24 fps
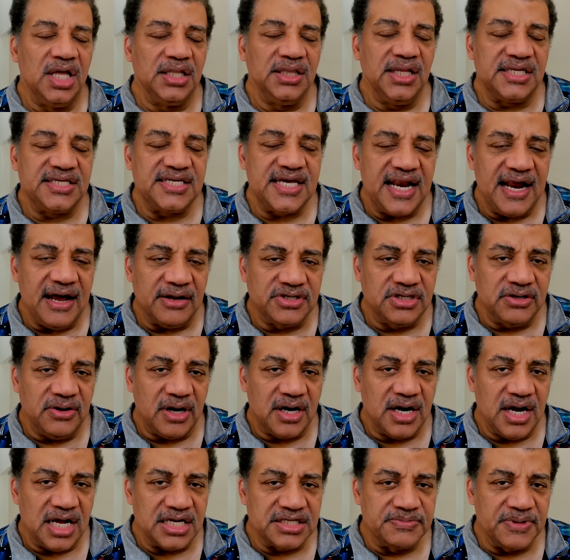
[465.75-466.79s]
Let's head out to
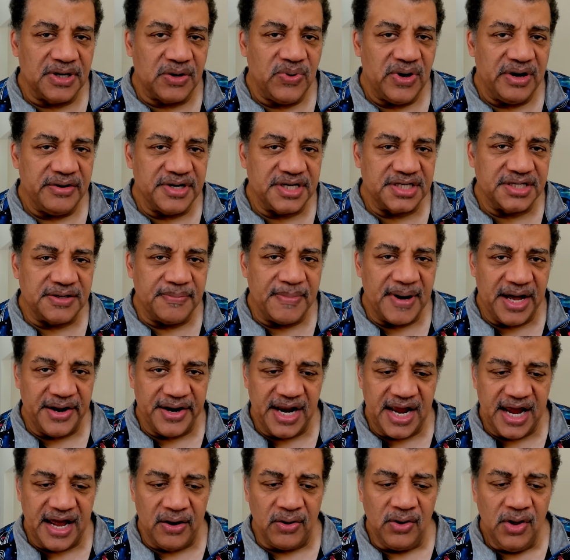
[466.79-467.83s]
our cosmic queries
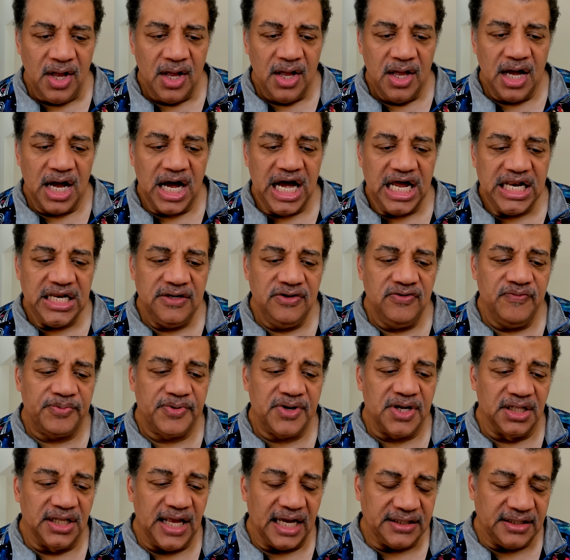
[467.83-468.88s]
about now.
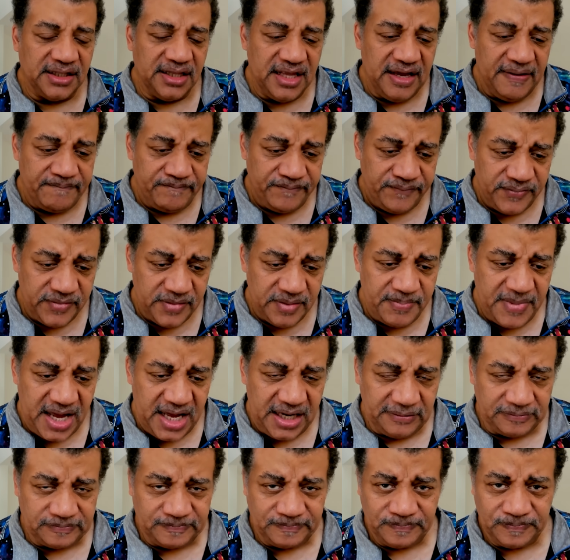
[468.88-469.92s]
You've collected them,
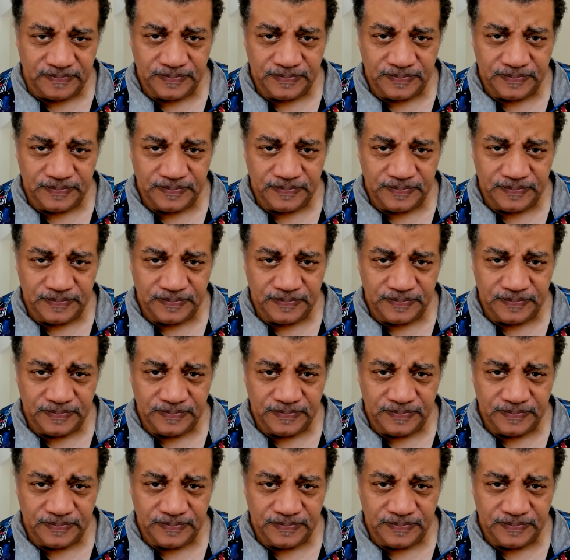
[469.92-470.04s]
Matt?